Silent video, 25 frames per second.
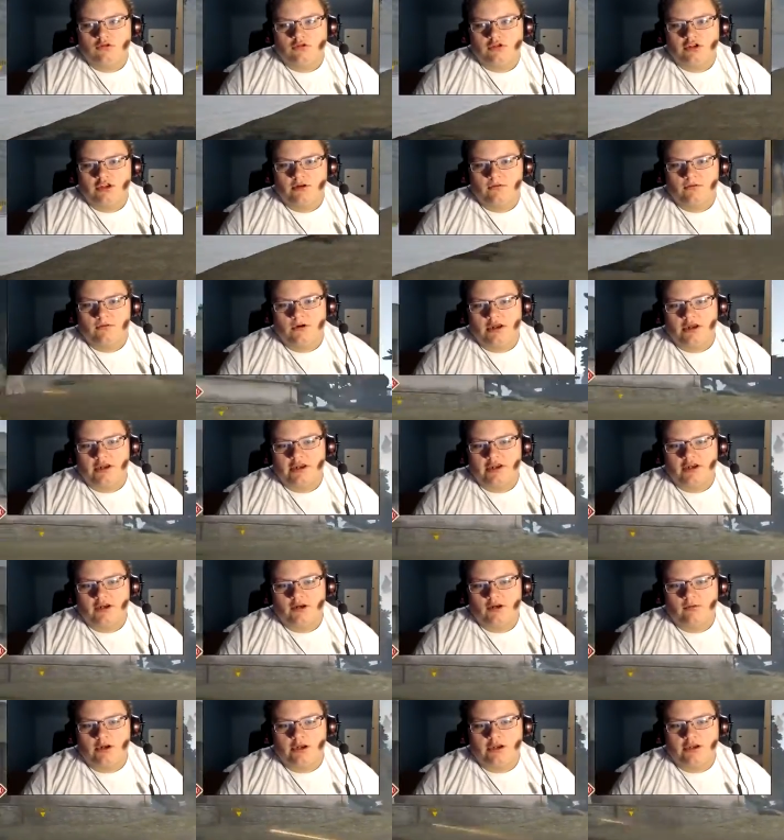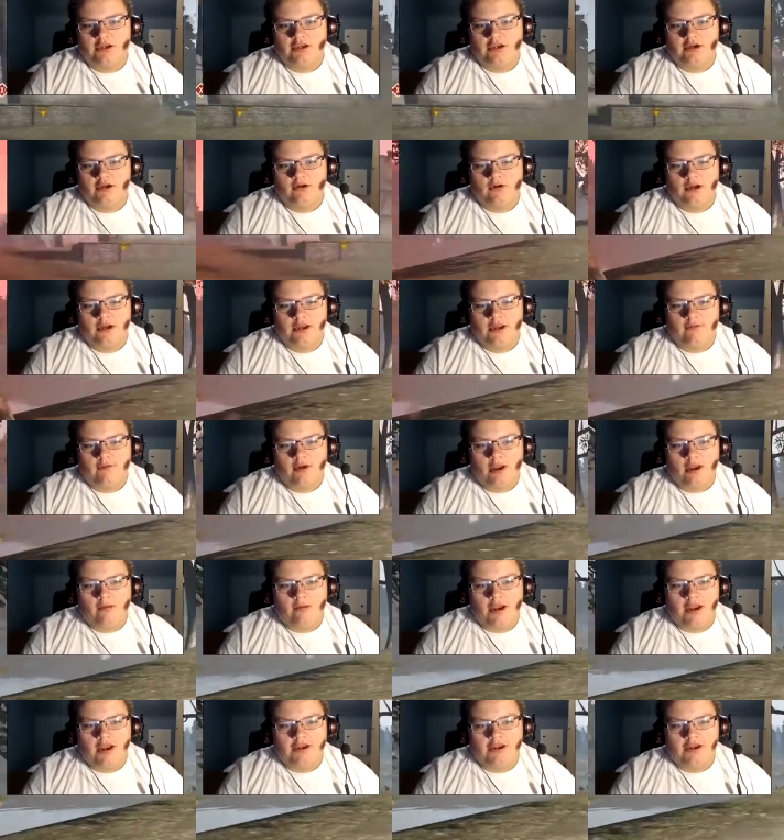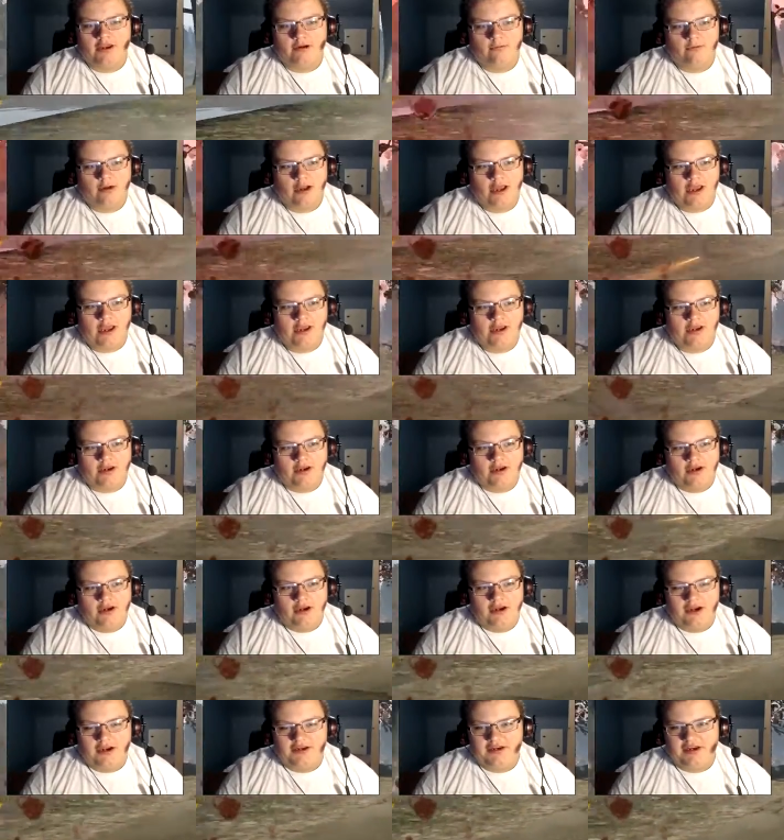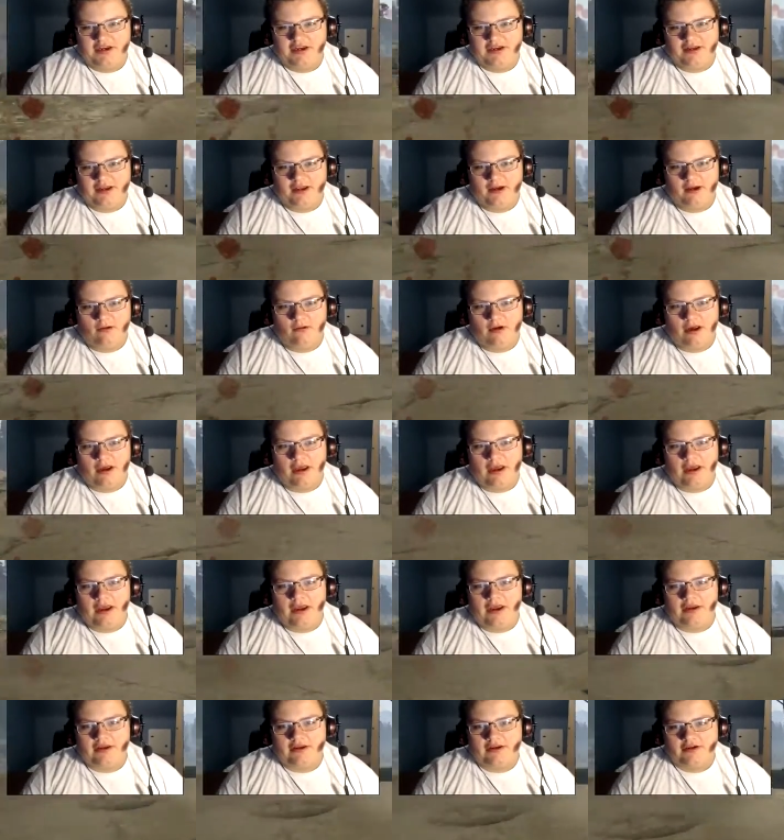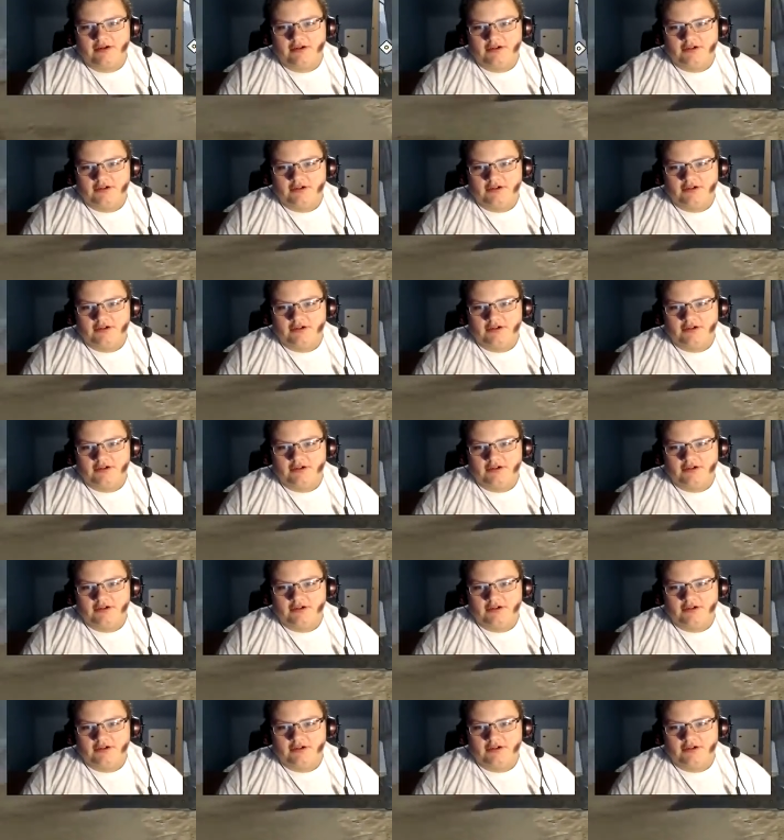Get away, get away, get away, way, way, get away! I need to get away!